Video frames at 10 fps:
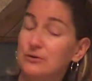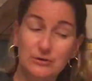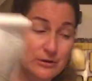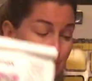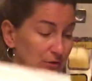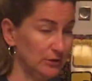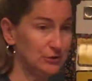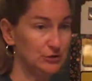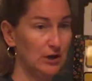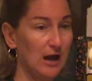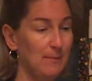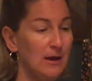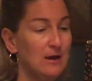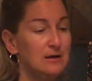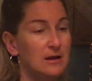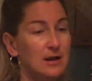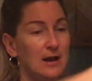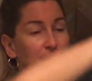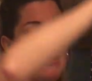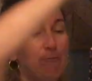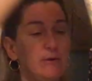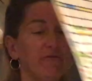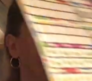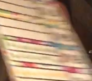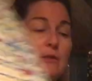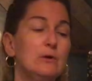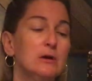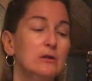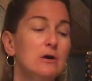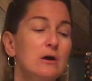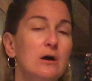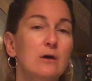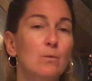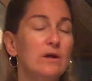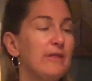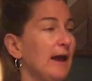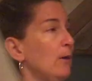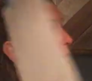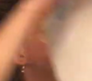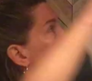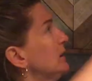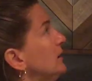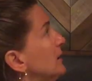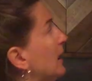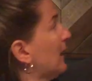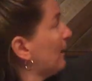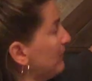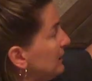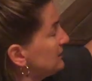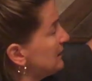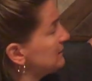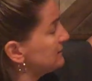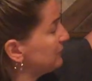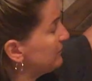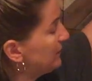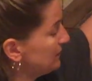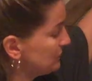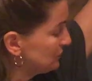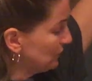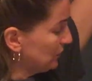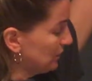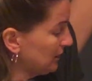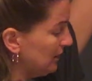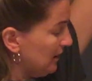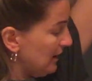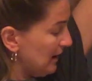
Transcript: good job. Now I've been following along with our big, how many days have we been in school?